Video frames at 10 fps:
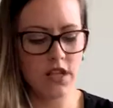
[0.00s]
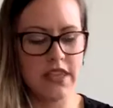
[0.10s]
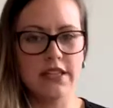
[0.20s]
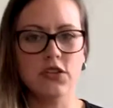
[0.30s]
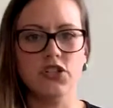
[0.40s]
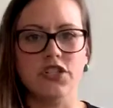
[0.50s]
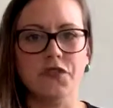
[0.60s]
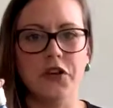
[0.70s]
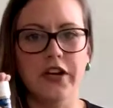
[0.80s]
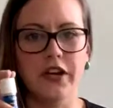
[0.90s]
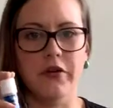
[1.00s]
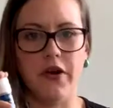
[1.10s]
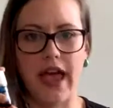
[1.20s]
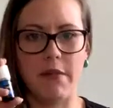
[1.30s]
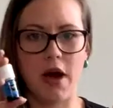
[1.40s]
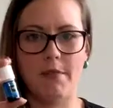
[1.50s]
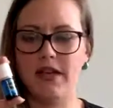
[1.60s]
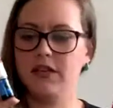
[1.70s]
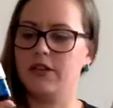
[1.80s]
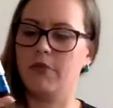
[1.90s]
these are just for you, okay,
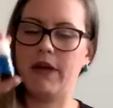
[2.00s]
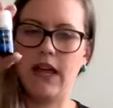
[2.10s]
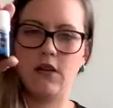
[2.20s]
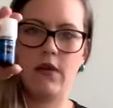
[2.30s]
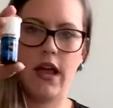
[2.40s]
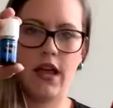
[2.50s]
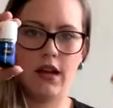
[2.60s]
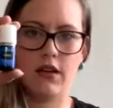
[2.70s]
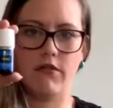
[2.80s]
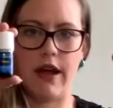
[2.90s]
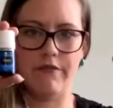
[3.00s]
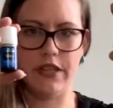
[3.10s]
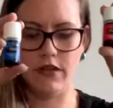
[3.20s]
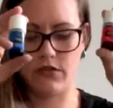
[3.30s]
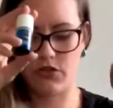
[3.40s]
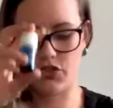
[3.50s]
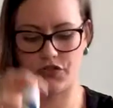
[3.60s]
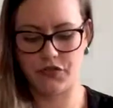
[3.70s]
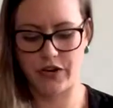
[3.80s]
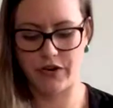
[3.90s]
Mama? Your Panaway and your Raven. Those are
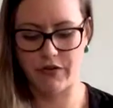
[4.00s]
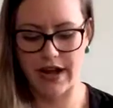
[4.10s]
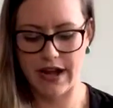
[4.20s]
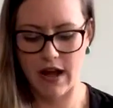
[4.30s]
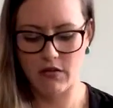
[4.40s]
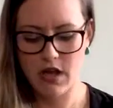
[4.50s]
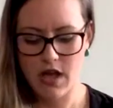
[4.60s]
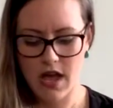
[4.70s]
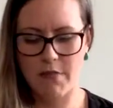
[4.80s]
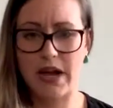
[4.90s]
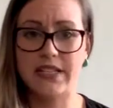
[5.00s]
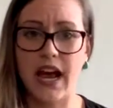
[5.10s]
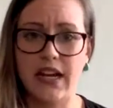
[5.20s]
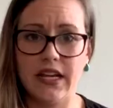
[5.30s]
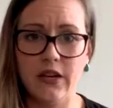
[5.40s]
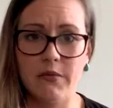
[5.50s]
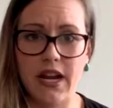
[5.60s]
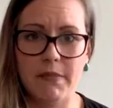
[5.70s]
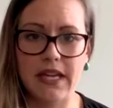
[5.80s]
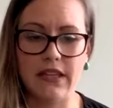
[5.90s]
just for you right now. And by tiny human,
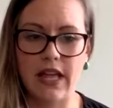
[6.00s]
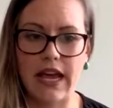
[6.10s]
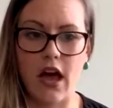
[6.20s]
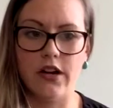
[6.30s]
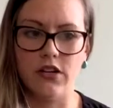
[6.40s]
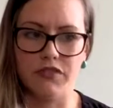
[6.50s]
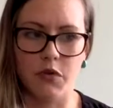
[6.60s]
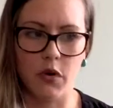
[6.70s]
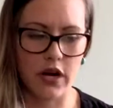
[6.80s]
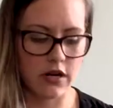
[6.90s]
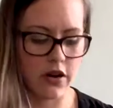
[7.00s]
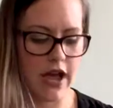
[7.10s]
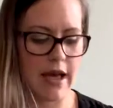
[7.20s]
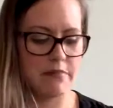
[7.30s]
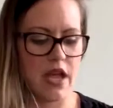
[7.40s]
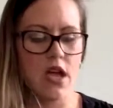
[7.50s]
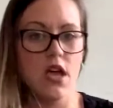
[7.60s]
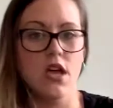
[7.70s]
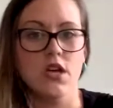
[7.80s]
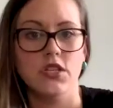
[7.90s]
I mean like under 4, okay?
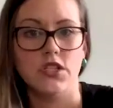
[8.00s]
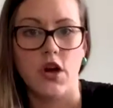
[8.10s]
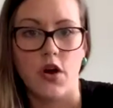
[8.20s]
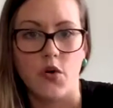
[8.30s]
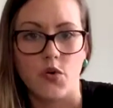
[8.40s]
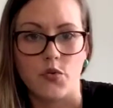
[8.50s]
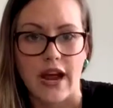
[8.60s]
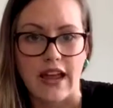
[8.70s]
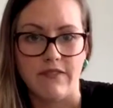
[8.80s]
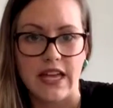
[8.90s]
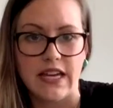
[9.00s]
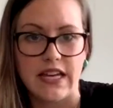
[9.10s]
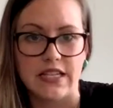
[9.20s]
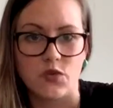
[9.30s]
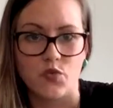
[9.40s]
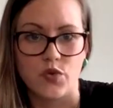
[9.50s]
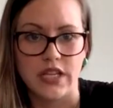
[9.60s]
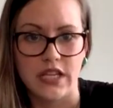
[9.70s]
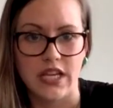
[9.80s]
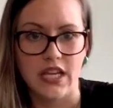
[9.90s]
So Raven is
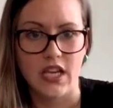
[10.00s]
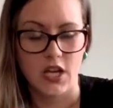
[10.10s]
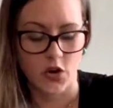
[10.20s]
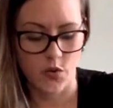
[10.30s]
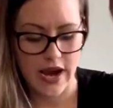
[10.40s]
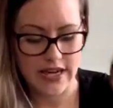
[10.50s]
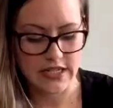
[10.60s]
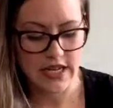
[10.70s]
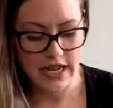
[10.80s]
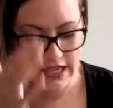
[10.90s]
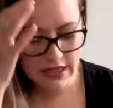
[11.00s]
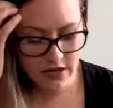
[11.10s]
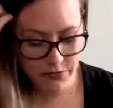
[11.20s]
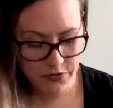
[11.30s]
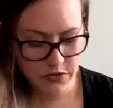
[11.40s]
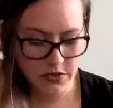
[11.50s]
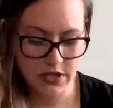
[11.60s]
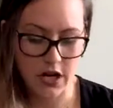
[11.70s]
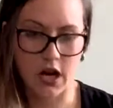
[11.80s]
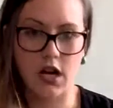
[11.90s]
really great in the
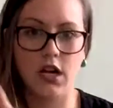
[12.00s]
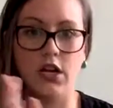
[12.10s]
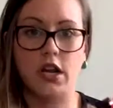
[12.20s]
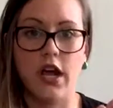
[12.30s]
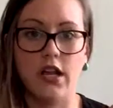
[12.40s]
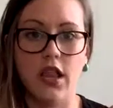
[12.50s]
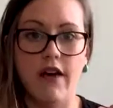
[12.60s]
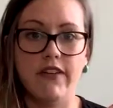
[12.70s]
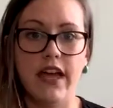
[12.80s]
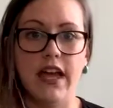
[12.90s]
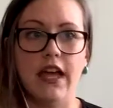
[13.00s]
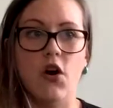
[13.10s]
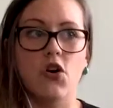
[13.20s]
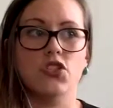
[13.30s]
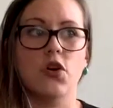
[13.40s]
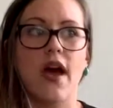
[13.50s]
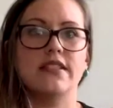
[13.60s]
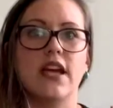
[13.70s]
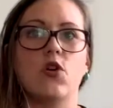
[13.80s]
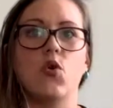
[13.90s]
diffuser. Gonna love it. It also
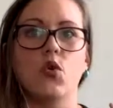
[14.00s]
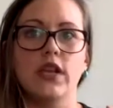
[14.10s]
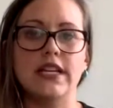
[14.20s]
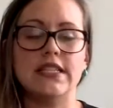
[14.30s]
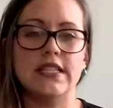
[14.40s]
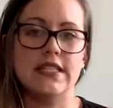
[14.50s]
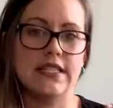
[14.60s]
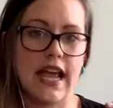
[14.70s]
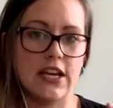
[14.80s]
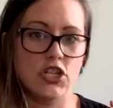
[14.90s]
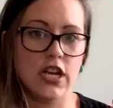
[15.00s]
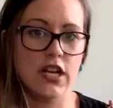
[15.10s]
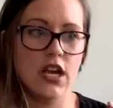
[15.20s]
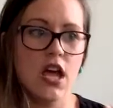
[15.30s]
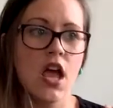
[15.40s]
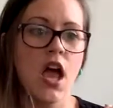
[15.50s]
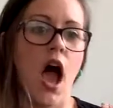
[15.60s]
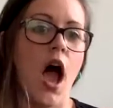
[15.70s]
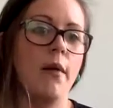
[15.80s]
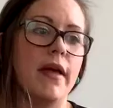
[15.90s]
has a cooling sensation.
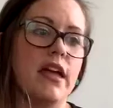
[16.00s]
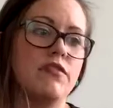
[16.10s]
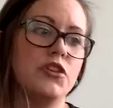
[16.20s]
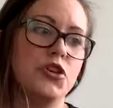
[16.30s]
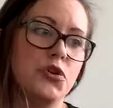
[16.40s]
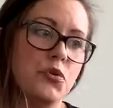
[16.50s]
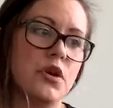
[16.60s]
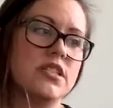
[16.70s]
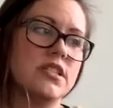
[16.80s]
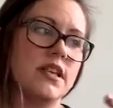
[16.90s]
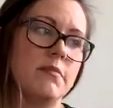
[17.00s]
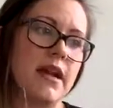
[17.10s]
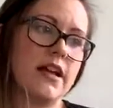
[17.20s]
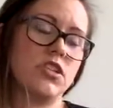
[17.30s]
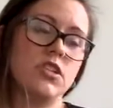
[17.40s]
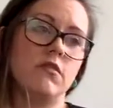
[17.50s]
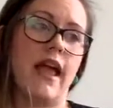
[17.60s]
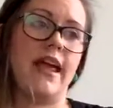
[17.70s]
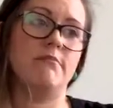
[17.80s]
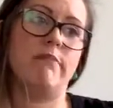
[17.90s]
If you sleep next to
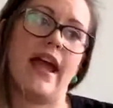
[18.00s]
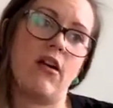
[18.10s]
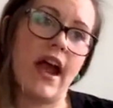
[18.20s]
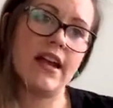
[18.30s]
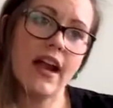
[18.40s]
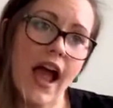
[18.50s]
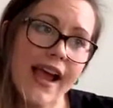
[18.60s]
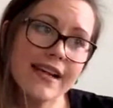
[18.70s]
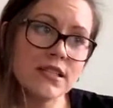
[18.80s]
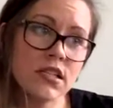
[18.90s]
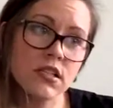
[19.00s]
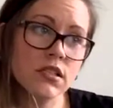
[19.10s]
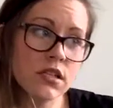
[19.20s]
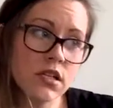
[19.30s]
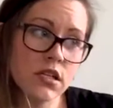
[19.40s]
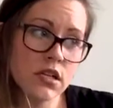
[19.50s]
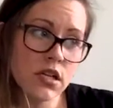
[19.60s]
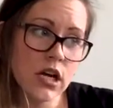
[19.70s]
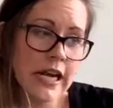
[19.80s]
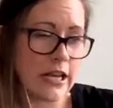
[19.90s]
a bear at night,
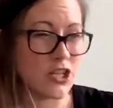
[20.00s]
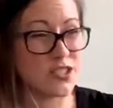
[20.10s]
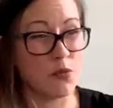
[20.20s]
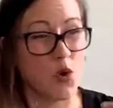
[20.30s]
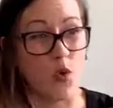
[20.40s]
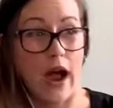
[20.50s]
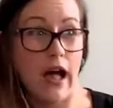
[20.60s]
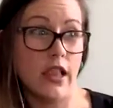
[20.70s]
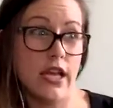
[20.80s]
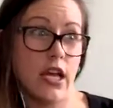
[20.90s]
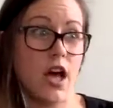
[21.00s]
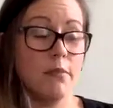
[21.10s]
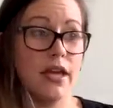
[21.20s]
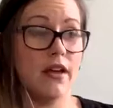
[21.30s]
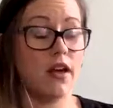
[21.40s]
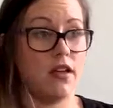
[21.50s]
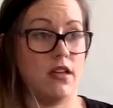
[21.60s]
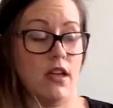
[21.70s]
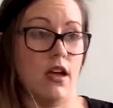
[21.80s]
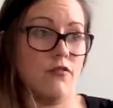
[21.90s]
hear some growling coming
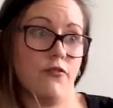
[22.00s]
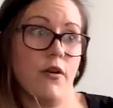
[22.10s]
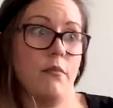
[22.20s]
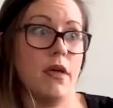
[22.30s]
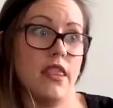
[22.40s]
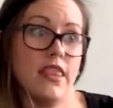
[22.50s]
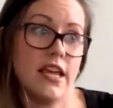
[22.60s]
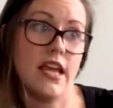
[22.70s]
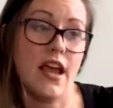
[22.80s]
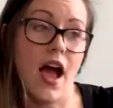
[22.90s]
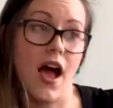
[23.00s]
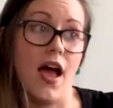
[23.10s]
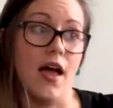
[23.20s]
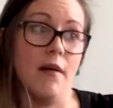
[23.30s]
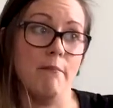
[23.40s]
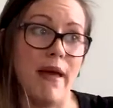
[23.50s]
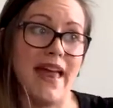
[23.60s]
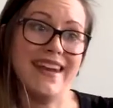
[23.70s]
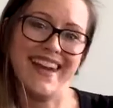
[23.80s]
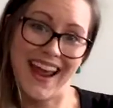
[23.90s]
from the
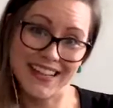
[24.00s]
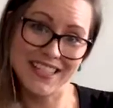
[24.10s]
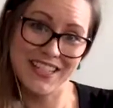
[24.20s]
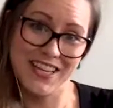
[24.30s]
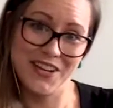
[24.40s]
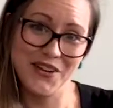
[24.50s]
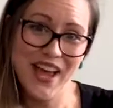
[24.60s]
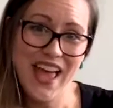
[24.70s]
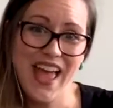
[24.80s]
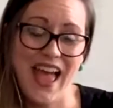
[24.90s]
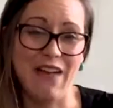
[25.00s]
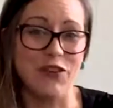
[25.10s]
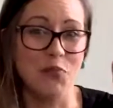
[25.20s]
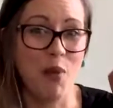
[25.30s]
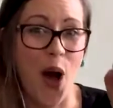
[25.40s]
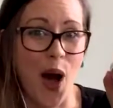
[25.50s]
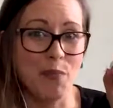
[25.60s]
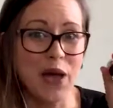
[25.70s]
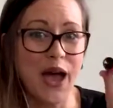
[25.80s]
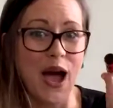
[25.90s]
bed next to you. If you
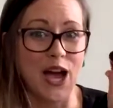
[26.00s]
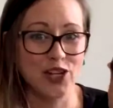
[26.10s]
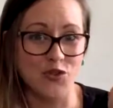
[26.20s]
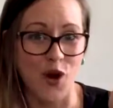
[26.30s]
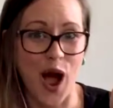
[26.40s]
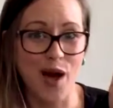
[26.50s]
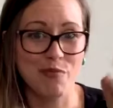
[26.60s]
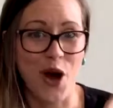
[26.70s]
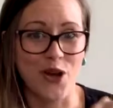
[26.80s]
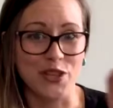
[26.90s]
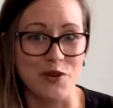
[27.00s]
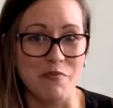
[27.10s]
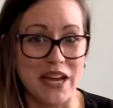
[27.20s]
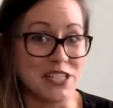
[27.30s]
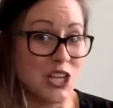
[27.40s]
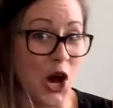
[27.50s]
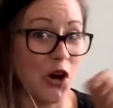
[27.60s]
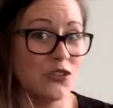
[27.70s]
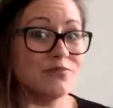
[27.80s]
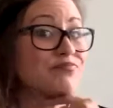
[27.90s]
pop a drop on their big
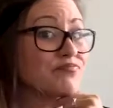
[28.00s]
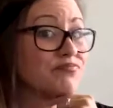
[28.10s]
toe,